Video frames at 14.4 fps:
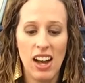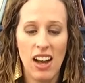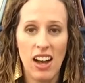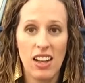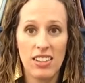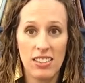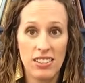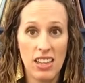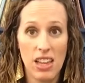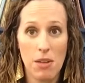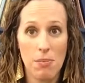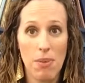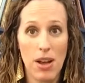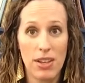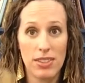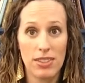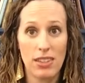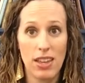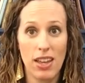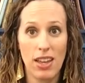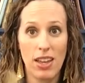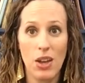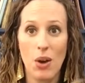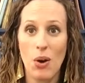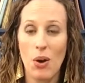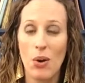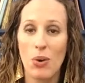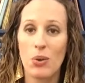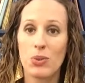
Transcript: passe, paseo.